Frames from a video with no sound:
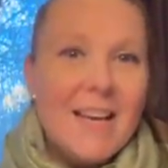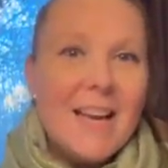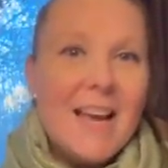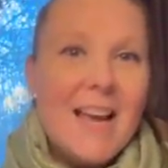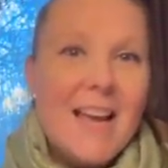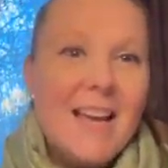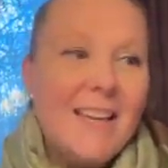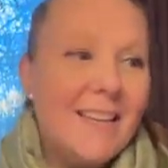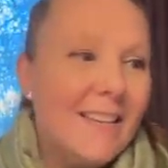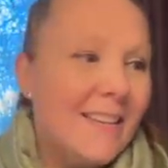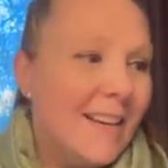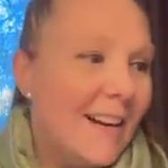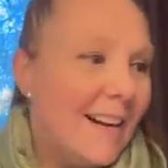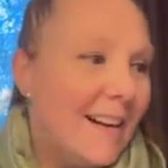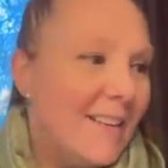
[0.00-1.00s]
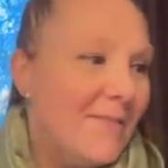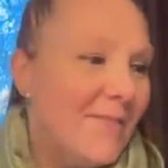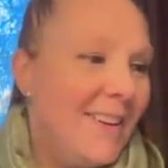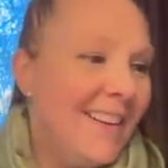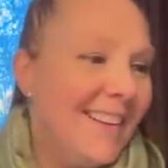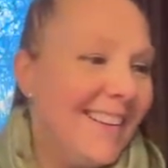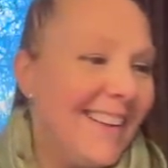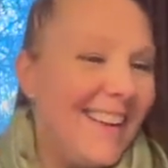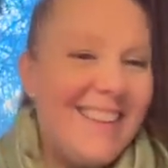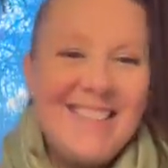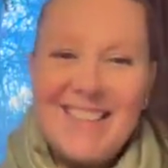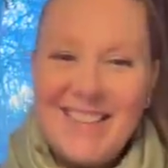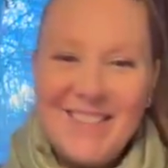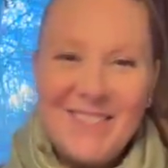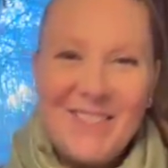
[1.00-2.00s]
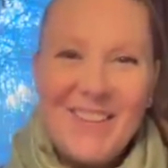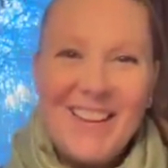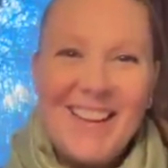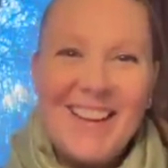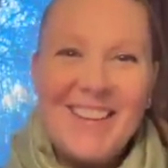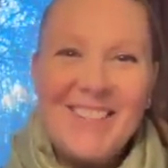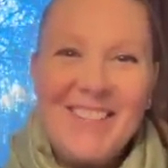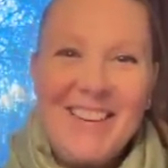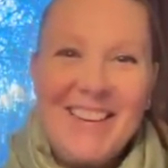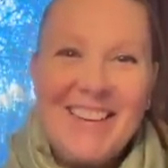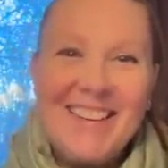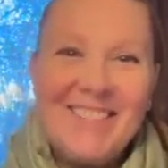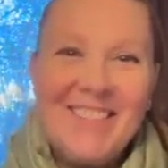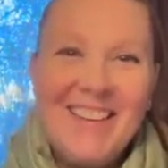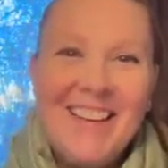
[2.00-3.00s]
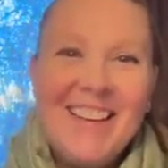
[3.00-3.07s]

and I didn't feel like wearing